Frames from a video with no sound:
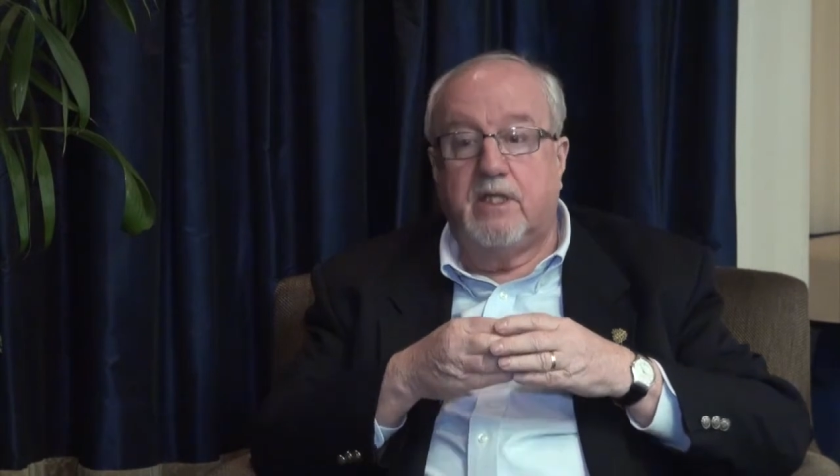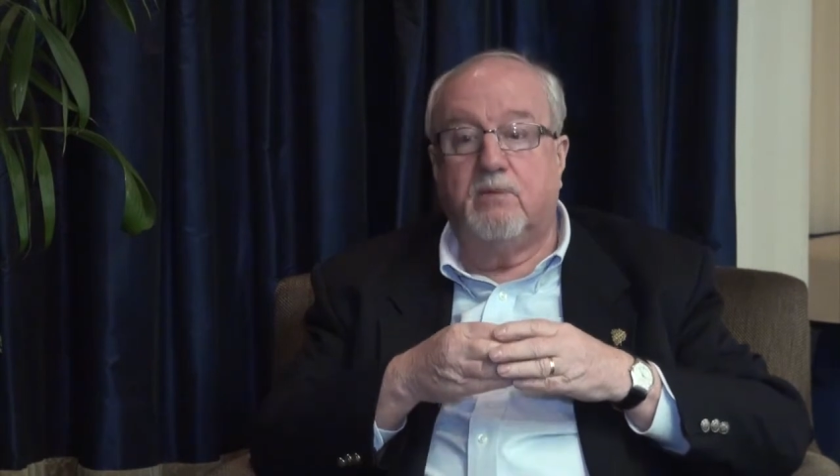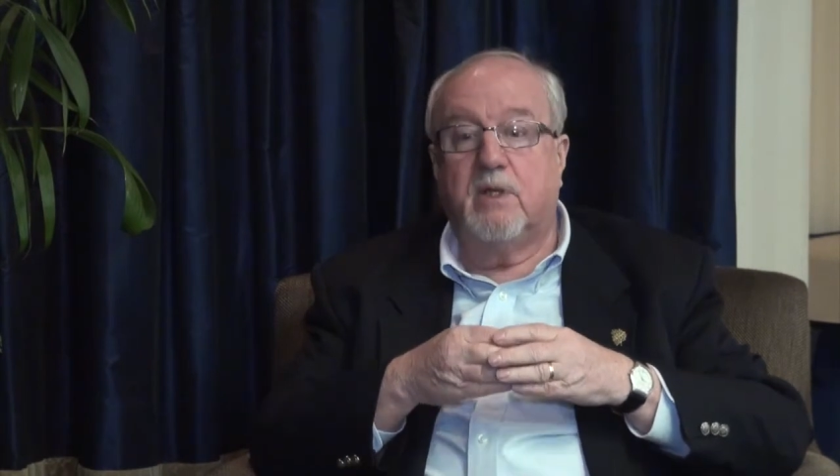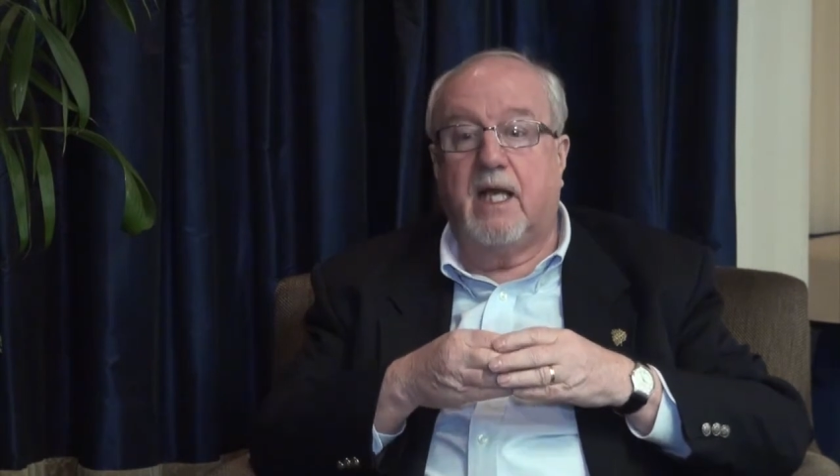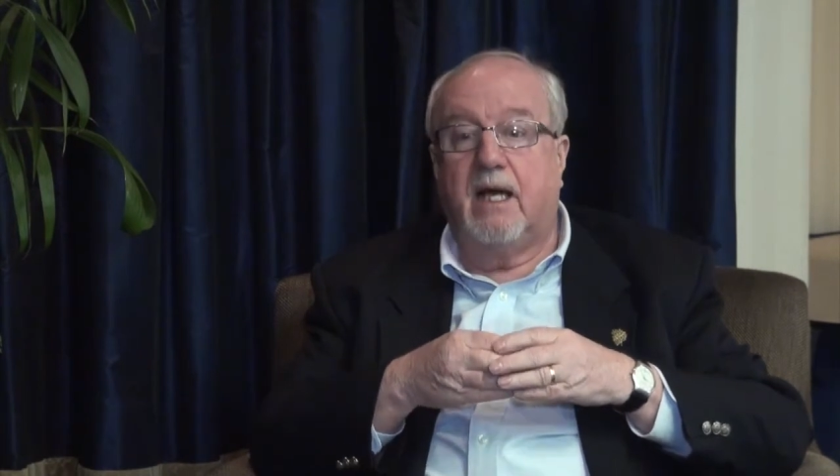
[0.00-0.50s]

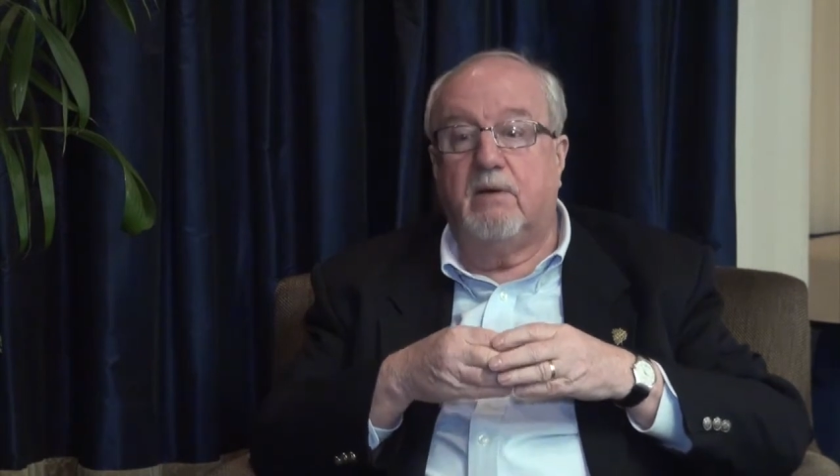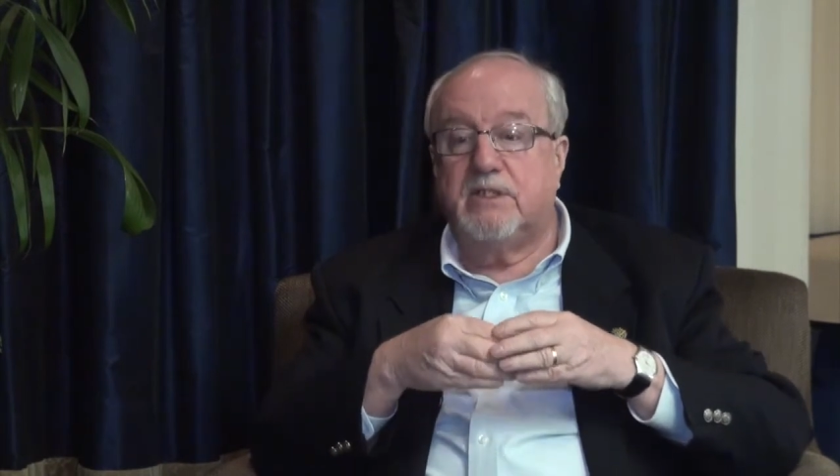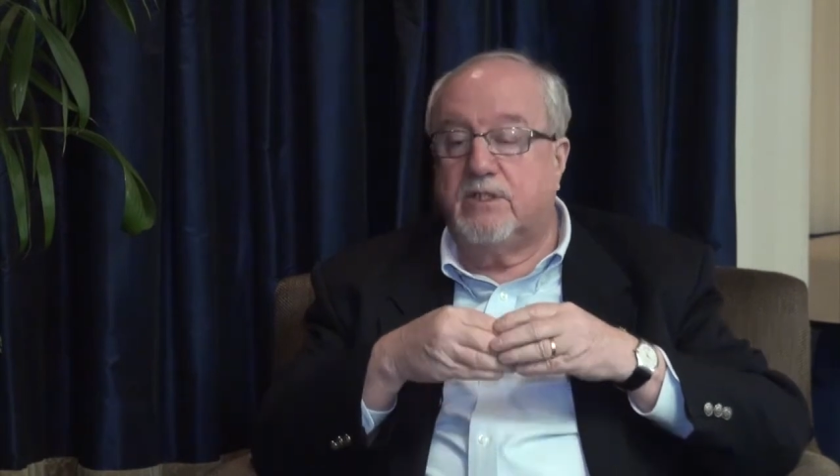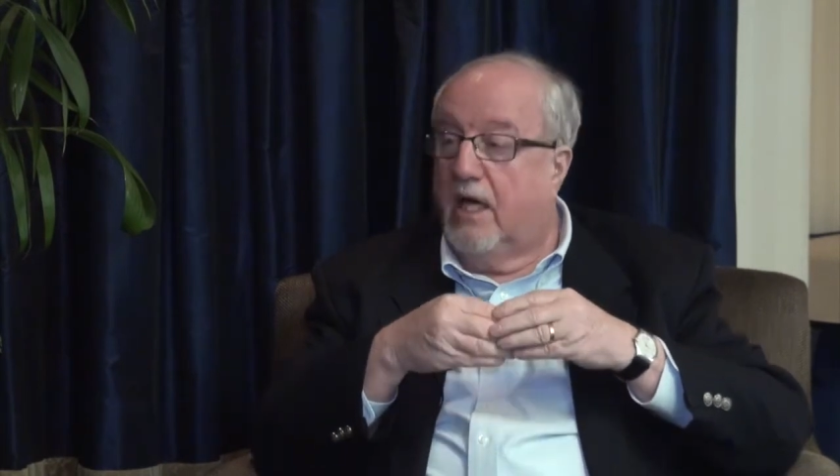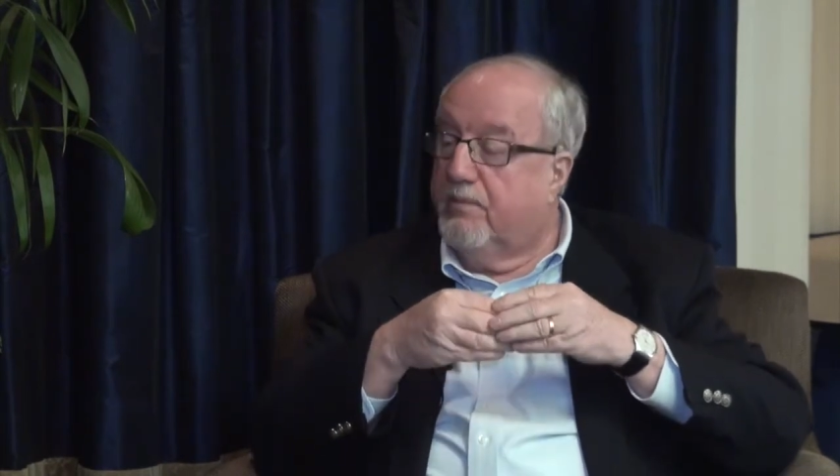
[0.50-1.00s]
that would allow
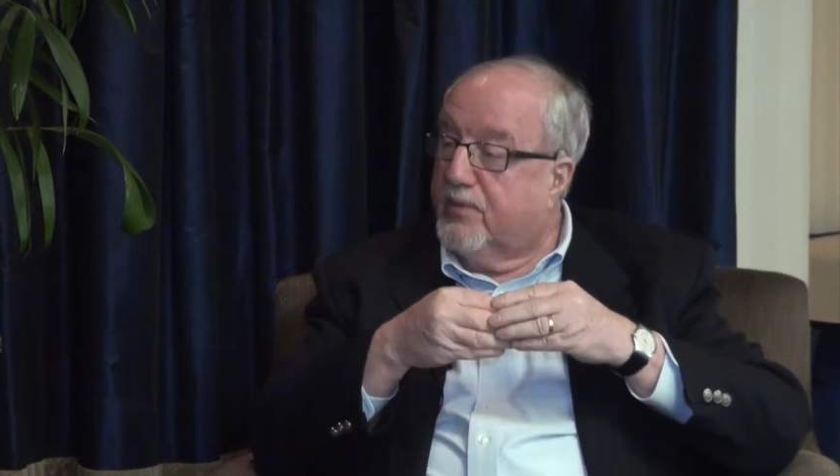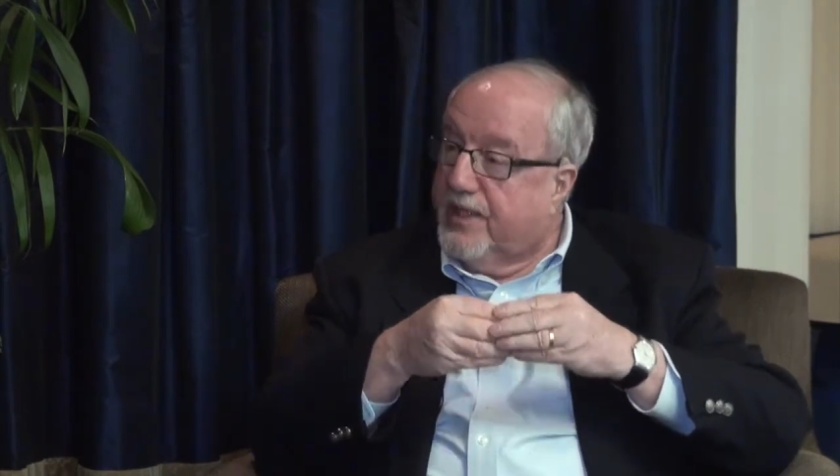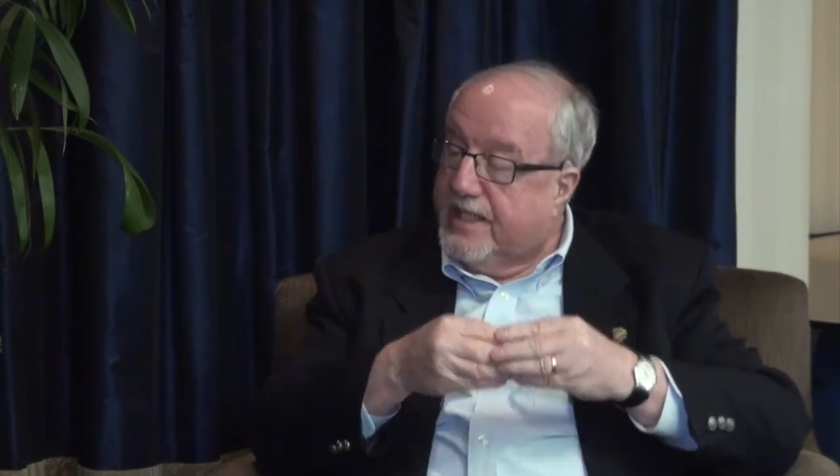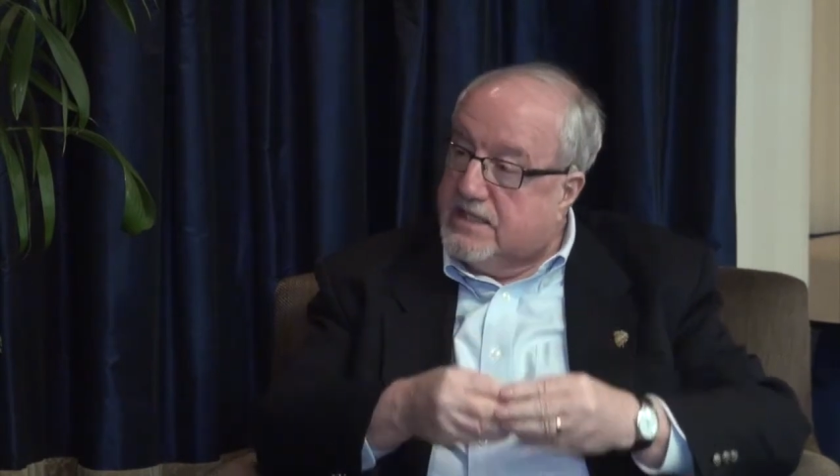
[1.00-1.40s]
us to operate